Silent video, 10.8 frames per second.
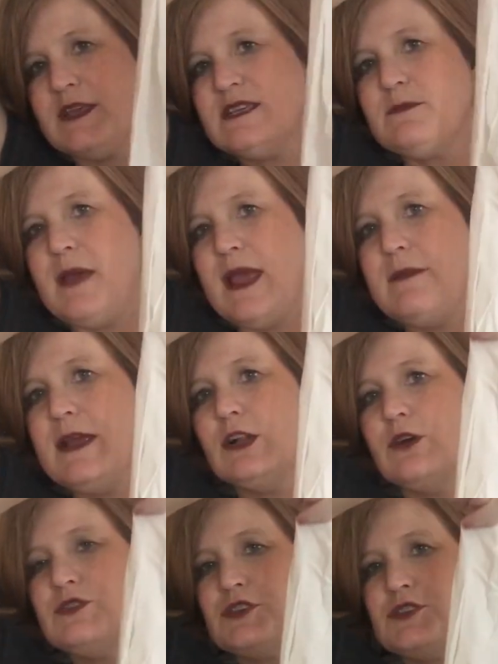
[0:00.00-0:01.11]
This may be
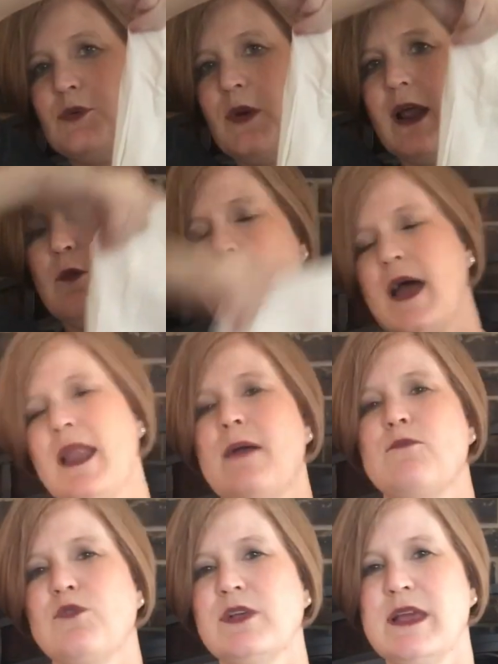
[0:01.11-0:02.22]
closer to what I want.
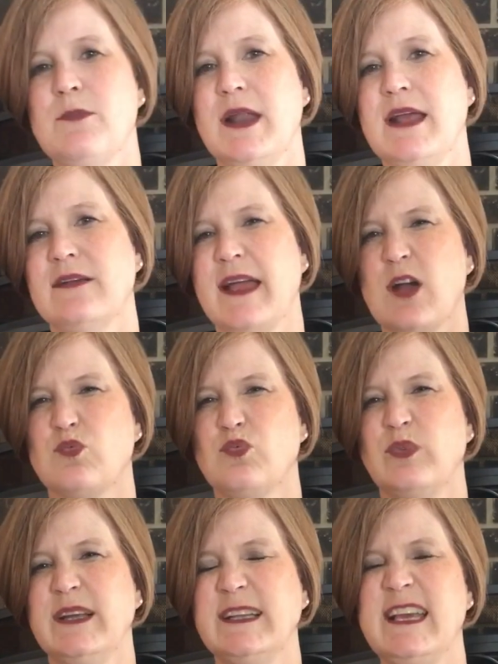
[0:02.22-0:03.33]
I'm really wanting like a
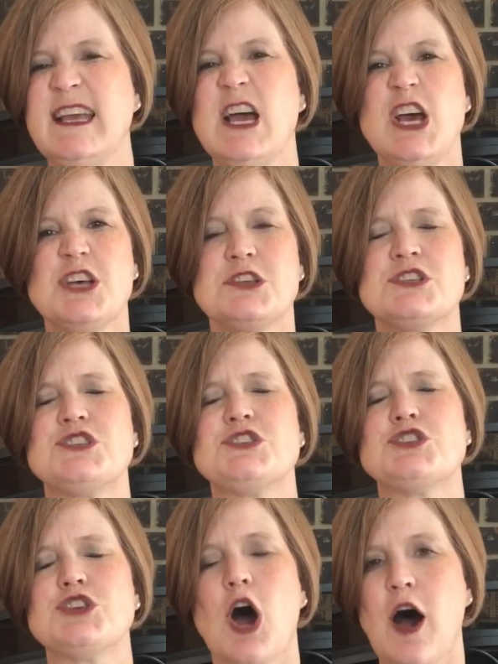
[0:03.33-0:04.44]
really
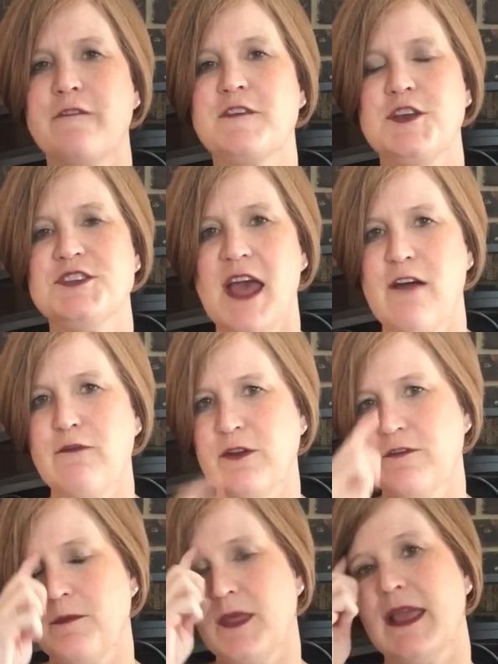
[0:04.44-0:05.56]
soft, I used to have one
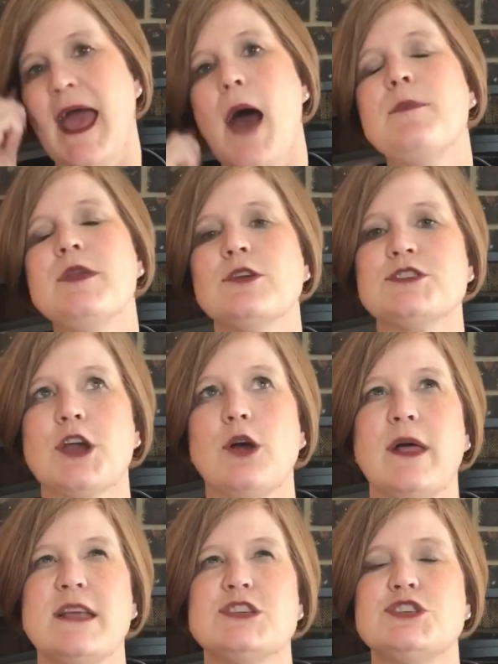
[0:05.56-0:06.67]
from the Gap years ago,
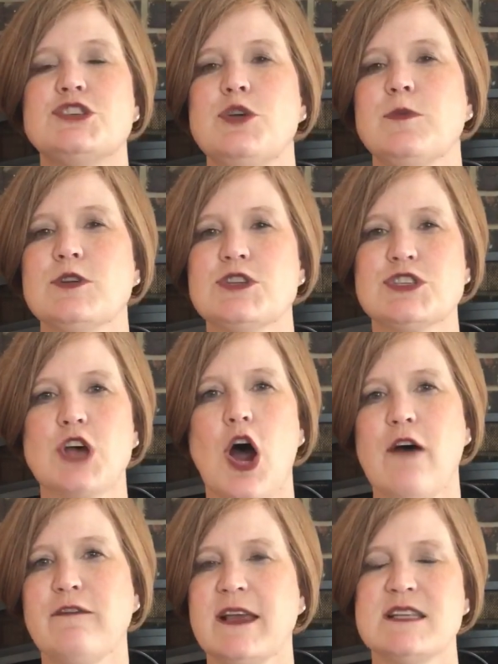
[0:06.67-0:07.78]
like super
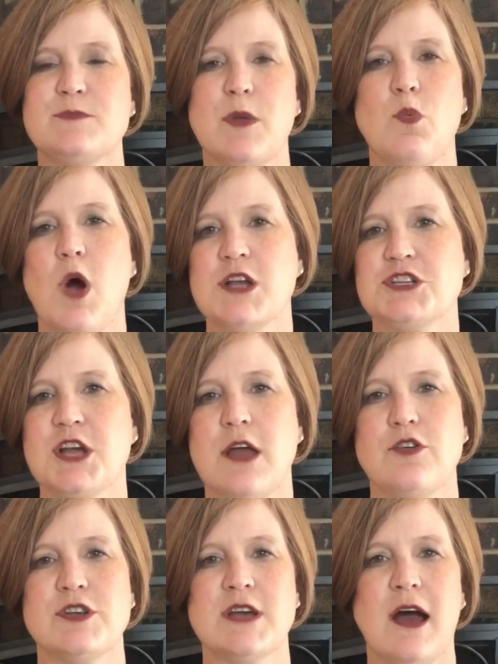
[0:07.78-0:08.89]
soft, like it's been washed
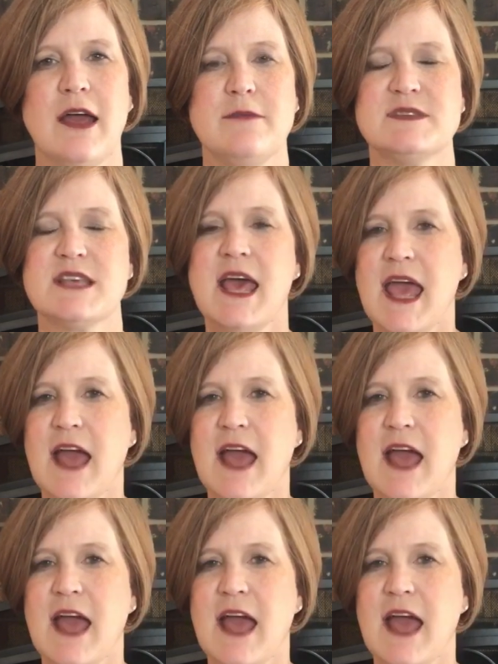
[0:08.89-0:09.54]
100 times.